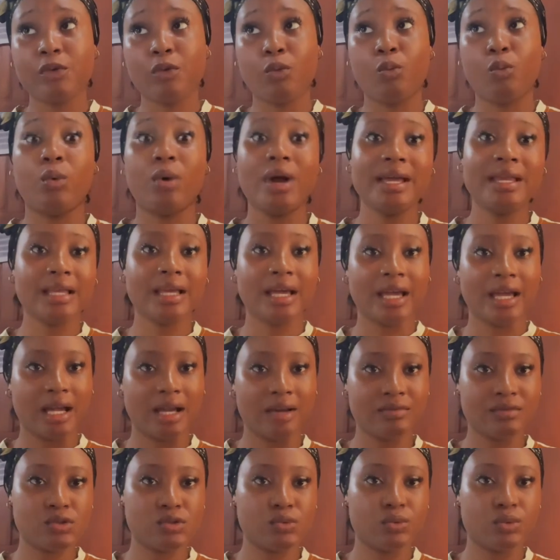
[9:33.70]
when I
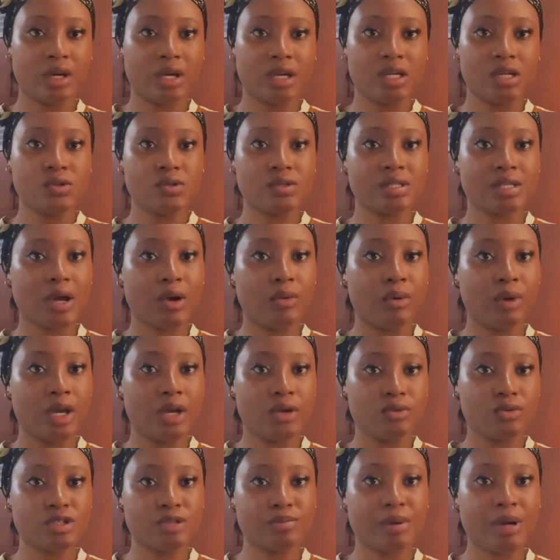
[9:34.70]
have to wear heels, I wear heels,